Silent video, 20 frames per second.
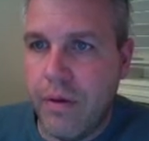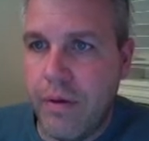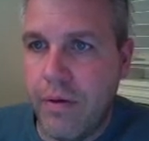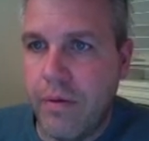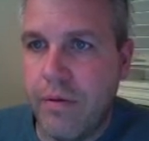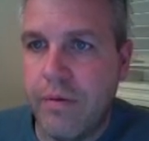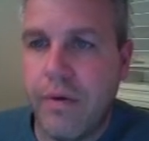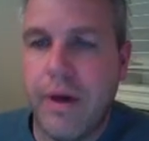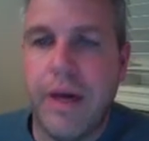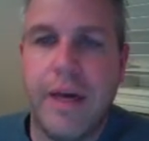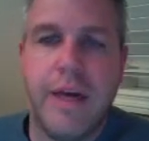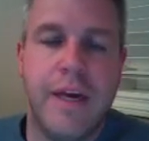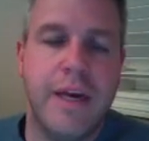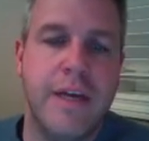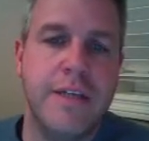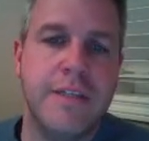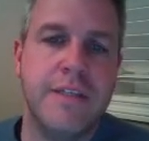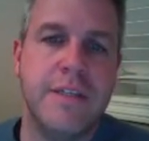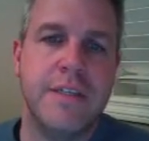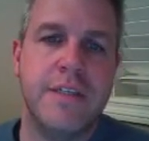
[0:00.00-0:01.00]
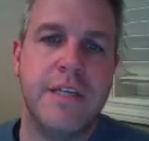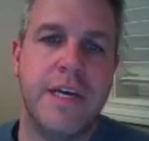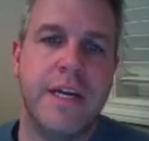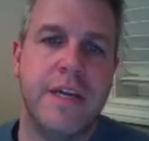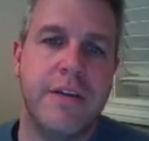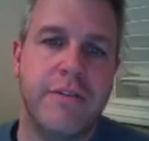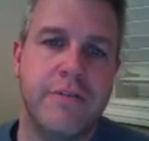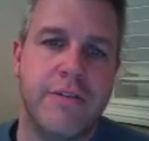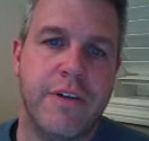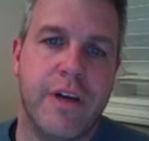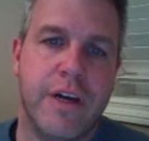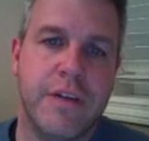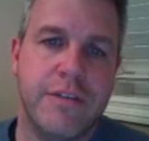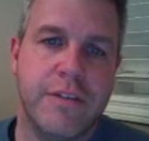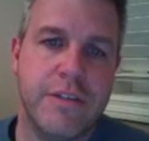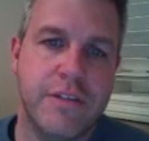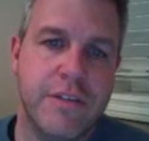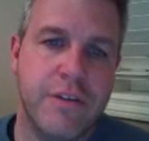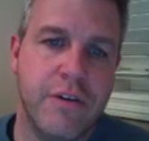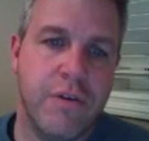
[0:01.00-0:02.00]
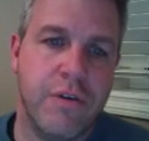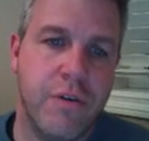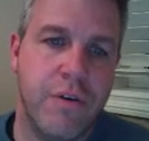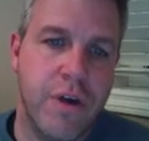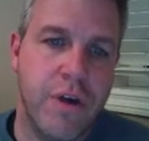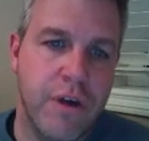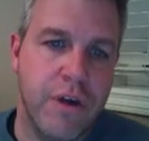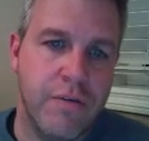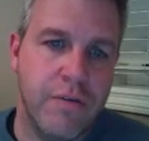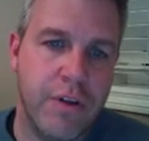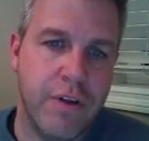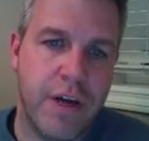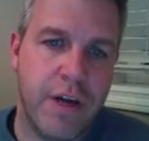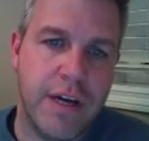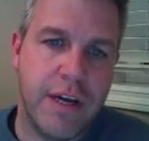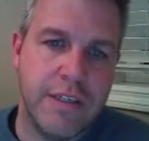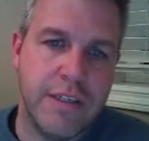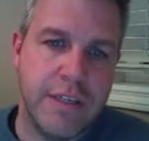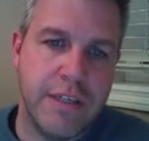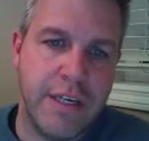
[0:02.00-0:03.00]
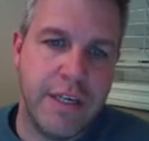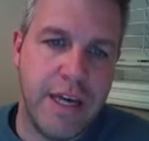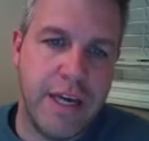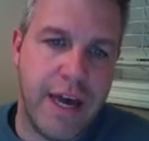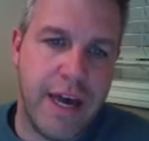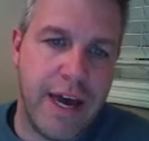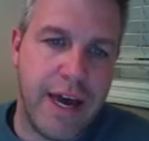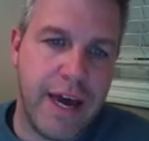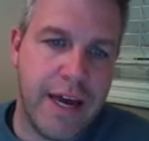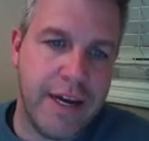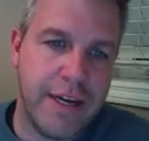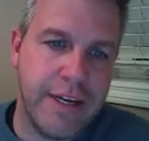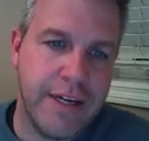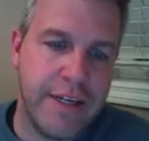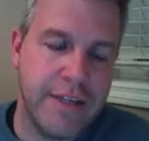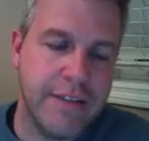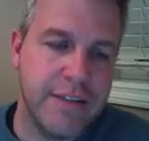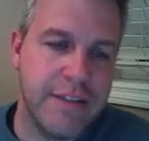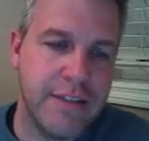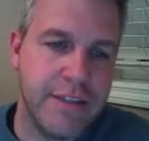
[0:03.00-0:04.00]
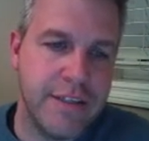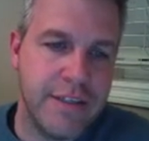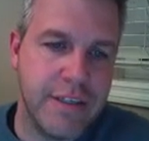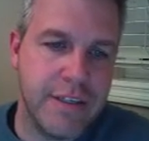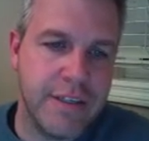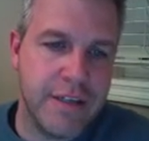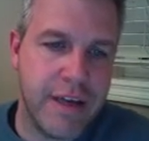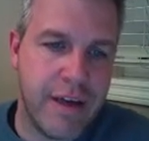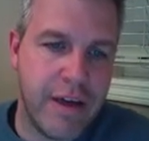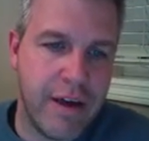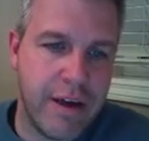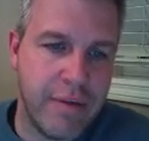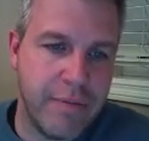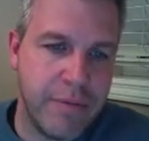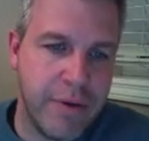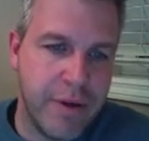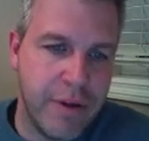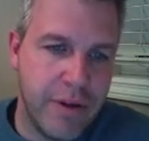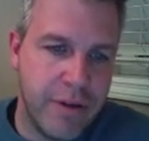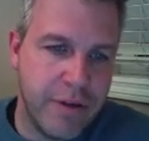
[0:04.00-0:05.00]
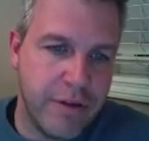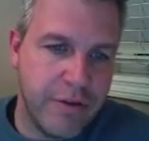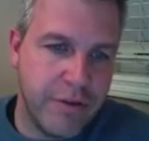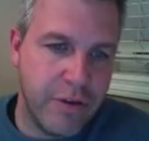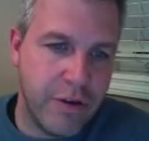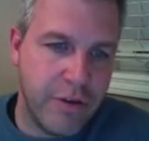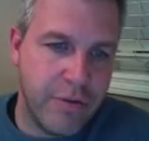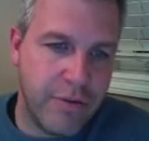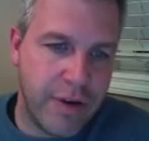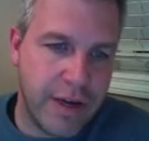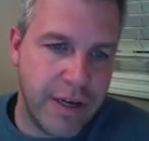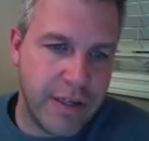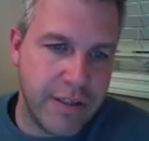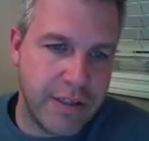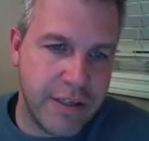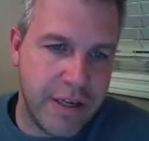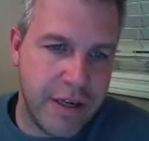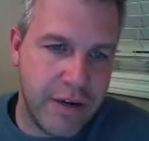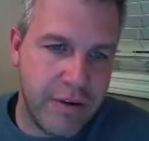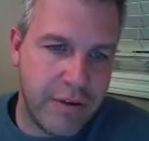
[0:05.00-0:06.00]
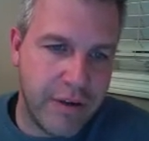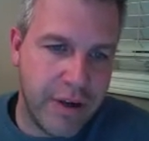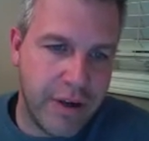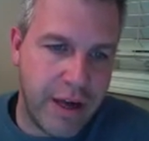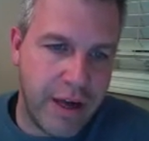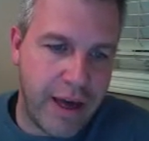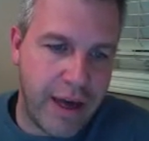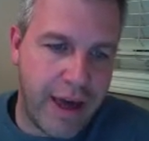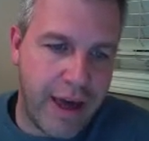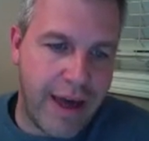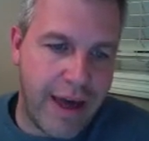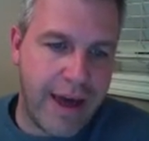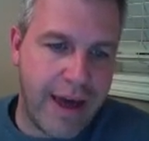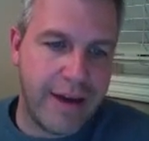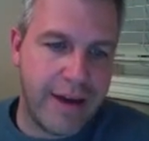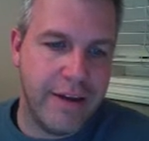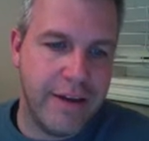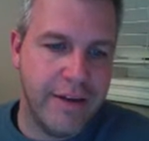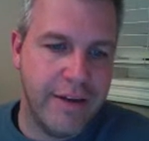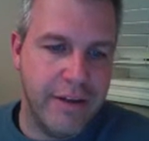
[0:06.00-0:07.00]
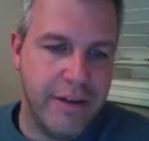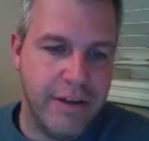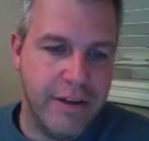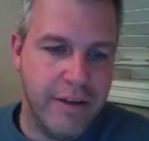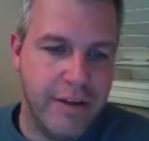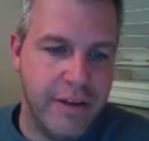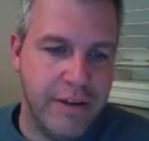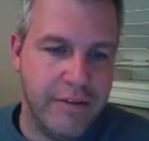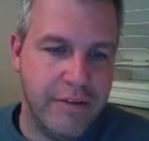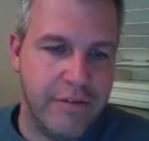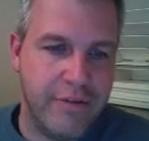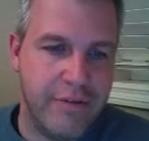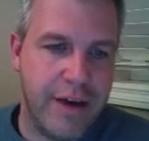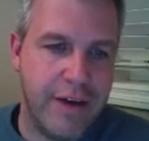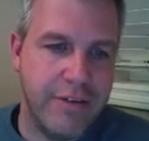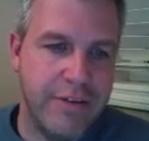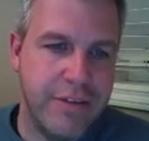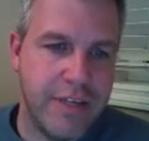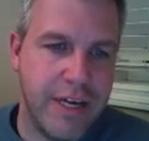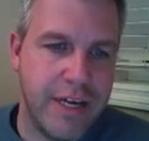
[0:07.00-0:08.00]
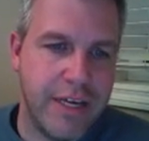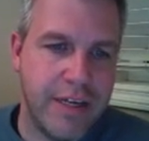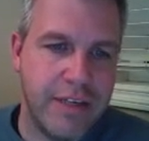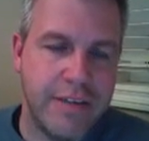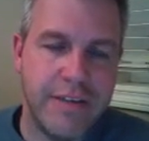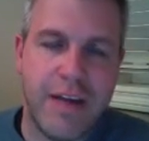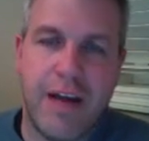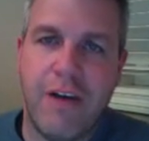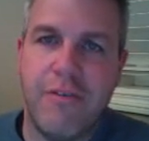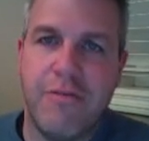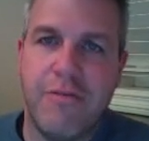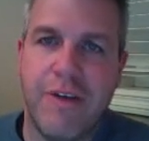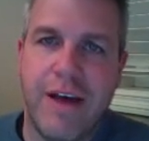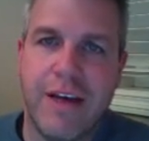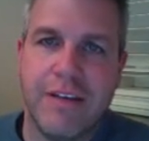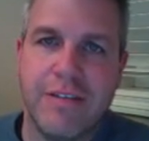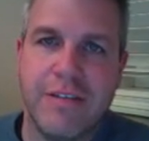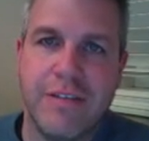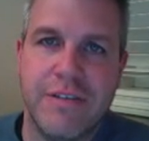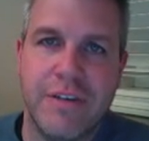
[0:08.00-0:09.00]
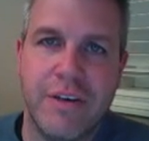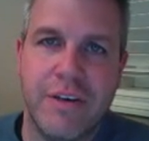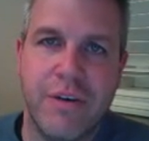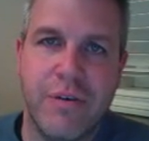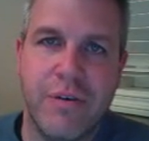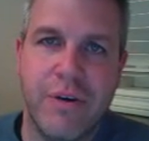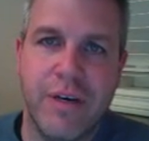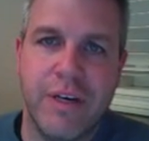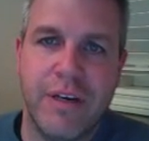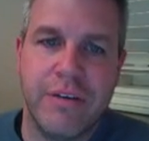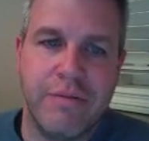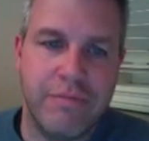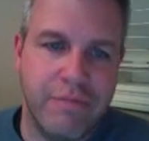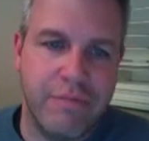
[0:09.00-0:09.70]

Okay, instantaneous velocity. So velocity at an instant in time. So if I said, okay, at 5 seconds, how fast is it going?